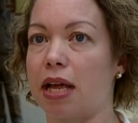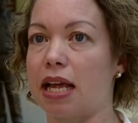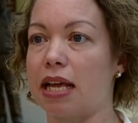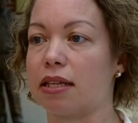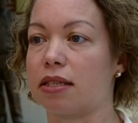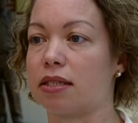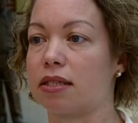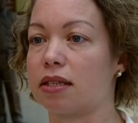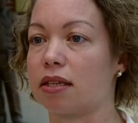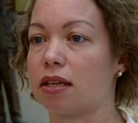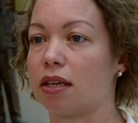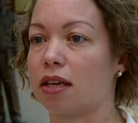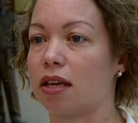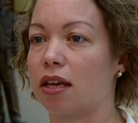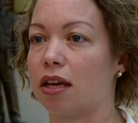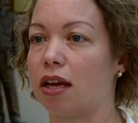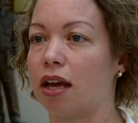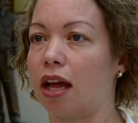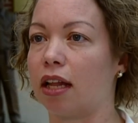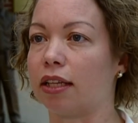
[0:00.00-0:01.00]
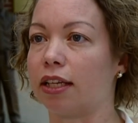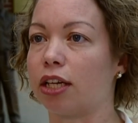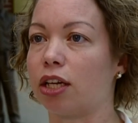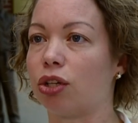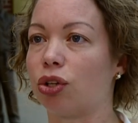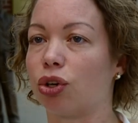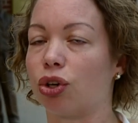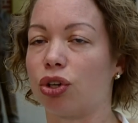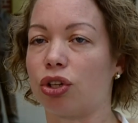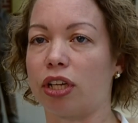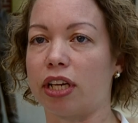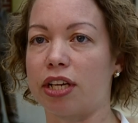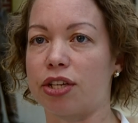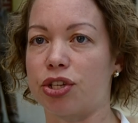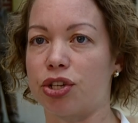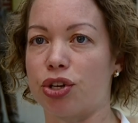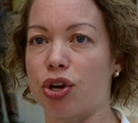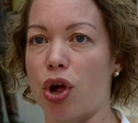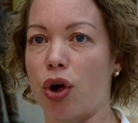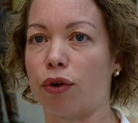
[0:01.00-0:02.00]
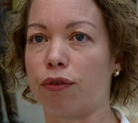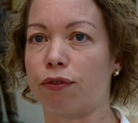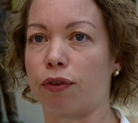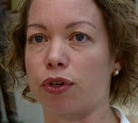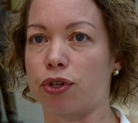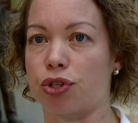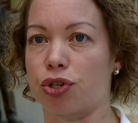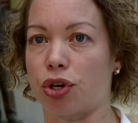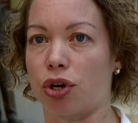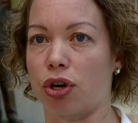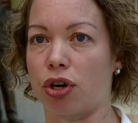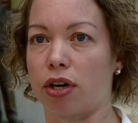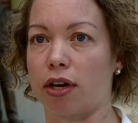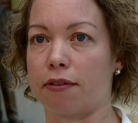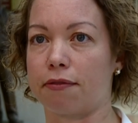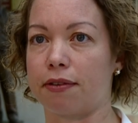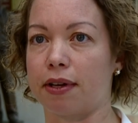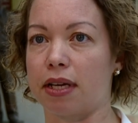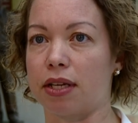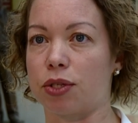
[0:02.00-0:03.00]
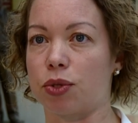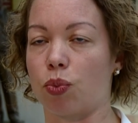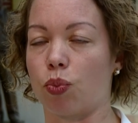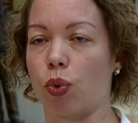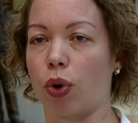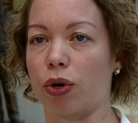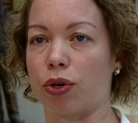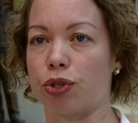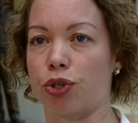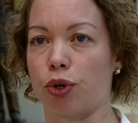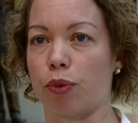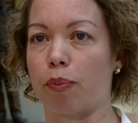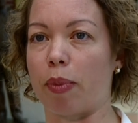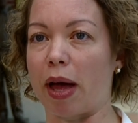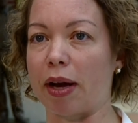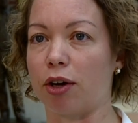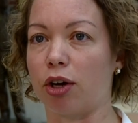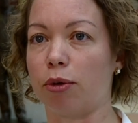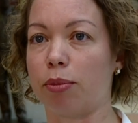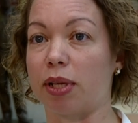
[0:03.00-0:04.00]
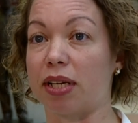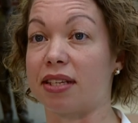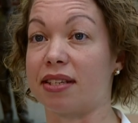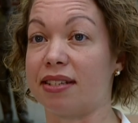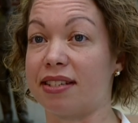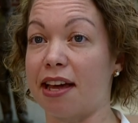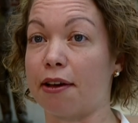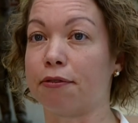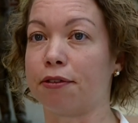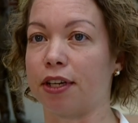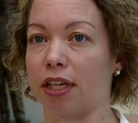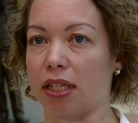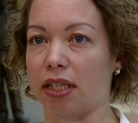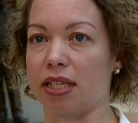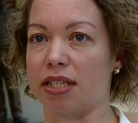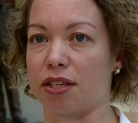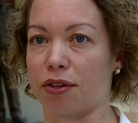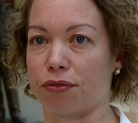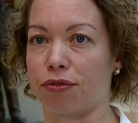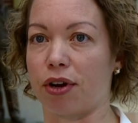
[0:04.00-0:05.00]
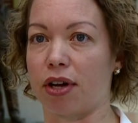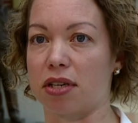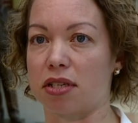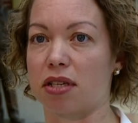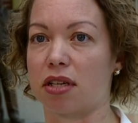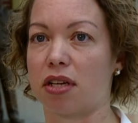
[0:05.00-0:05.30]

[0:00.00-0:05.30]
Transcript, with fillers: It's a little early to know for sure if it's worse or better, but it's definitely different.